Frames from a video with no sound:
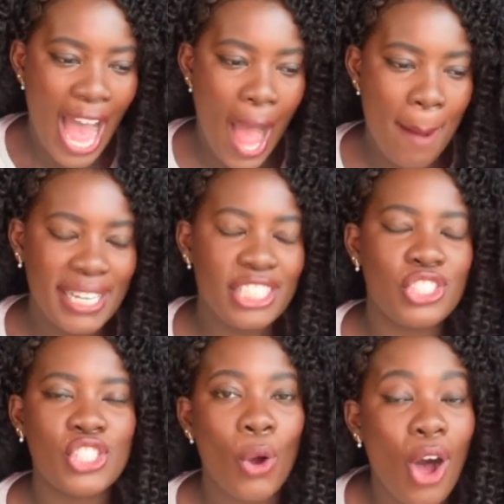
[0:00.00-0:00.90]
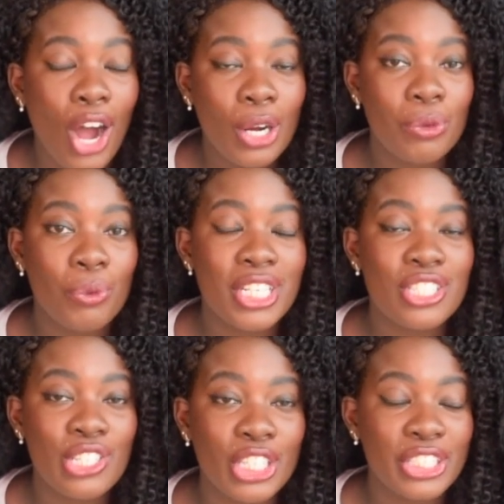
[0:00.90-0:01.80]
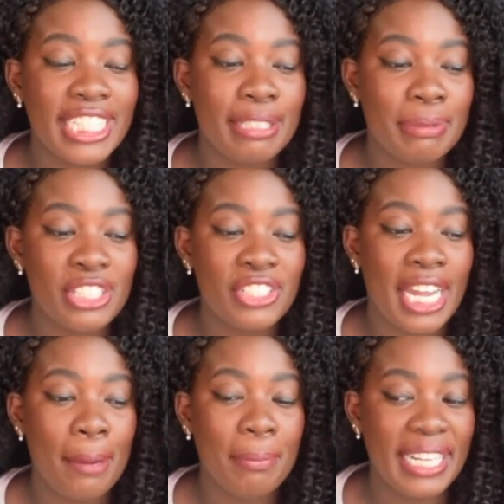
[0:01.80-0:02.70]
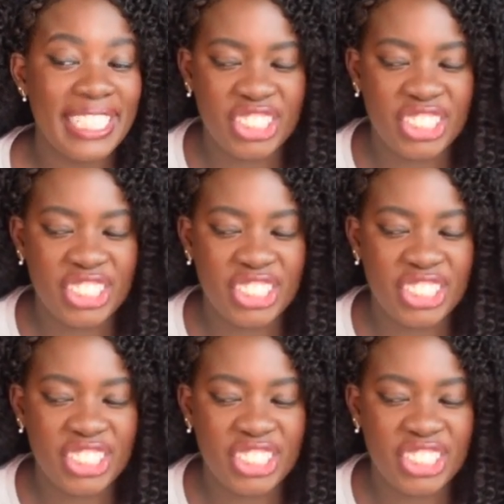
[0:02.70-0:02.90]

Um, it's so awkward when it's not your kid because you can't be like,